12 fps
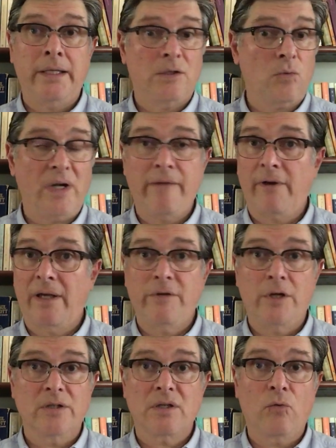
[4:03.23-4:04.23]
25
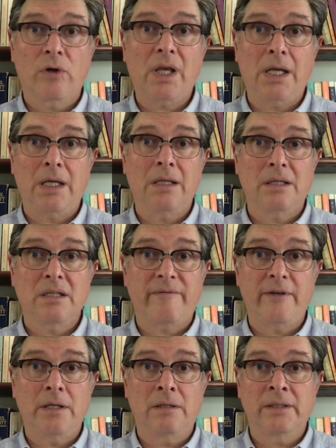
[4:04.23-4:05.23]
years of working in this
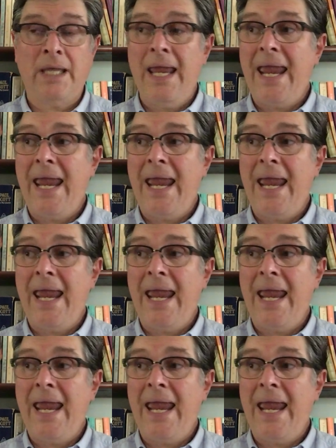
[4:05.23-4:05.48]
field